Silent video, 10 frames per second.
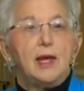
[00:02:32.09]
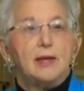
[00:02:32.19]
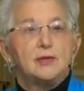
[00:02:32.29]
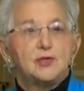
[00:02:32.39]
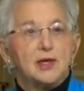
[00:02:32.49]

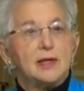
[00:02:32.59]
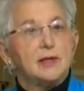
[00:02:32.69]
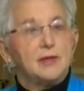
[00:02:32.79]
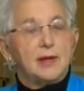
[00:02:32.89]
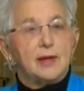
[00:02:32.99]
and say
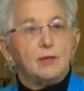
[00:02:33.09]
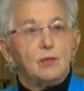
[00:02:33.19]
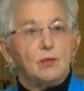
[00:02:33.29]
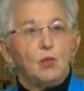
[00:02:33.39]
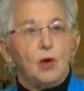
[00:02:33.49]
to them
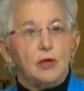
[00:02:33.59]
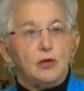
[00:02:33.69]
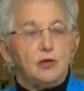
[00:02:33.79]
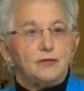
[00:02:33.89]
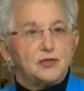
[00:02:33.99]
what
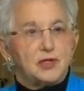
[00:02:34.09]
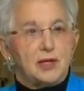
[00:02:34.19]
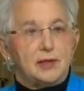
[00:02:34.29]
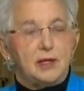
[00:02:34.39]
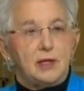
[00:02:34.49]
you've
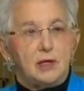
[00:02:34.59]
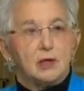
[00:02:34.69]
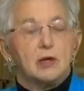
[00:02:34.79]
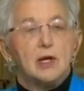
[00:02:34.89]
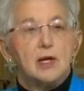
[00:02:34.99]
said
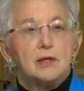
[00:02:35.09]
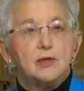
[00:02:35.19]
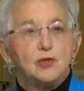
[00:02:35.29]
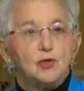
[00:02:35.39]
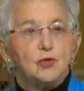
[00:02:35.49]
here
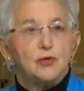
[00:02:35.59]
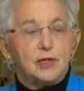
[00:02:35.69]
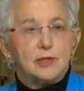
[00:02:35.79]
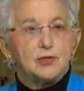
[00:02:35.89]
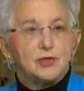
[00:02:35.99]
that you
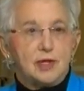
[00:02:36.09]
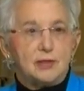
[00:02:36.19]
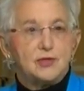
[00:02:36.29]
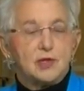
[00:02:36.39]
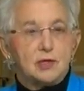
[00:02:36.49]
think
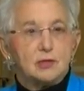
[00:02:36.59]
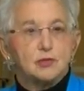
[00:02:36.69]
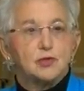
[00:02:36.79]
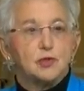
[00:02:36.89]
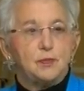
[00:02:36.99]
study
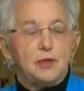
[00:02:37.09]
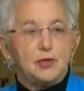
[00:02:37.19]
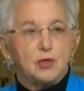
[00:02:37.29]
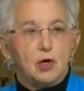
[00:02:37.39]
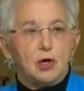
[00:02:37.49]
skills should be
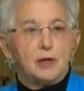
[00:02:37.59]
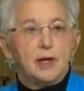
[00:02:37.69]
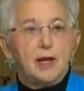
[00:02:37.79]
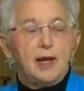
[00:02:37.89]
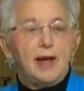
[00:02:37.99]
taught
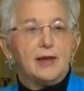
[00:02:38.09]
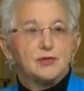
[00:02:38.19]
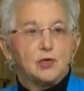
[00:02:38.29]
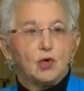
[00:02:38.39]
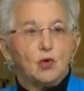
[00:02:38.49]

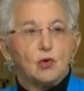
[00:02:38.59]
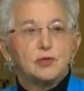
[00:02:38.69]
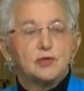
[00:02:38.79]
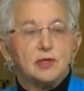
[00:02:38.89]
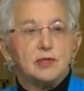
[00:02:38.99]
as a
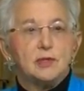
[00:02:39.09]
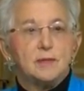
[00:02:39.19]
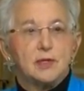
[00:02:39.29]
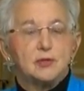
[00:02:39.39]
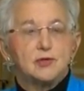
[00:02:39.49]
course in the
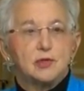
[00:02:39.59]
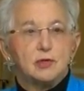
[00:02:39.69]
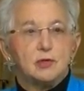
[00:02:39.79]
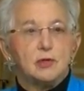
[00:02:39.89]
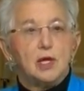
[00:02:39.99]
middle
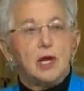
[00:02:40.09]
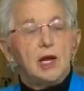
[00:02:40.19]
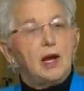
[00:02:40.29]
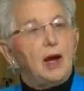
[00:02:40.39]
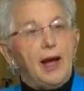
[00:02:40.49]
school.
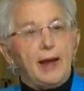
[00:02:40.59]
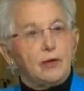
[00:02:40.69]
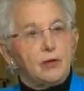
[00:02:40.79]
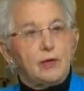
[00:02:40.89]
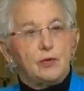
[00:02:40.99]
I
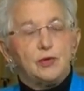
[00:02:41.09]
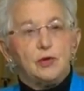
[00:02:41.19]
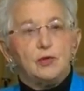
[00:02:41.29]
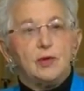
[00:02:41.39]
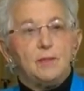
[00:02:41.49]
agree with
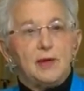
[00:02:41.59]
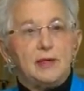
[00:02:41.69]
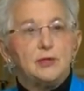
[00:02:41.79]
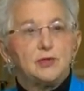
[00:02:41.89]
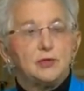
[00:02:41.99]
you that
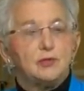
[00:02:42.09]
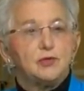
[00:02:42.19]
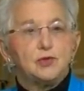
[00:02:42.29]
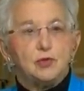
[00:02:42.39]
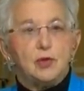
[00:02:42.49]
many
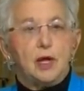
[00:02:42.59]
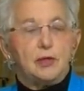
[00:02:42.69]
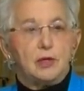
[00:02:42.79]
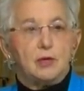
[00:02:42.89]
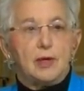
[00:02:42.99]
students do
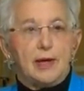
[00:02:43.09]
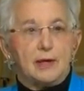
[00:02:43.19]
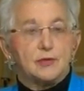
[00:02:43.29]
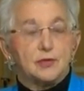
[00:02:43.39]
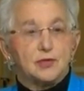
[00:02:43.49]
not know
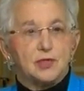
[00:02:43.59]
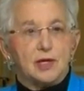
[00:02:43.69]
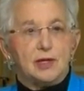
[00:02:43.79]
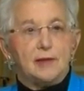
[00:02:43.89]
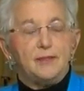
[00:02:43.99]
how to
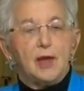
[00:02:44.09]
study.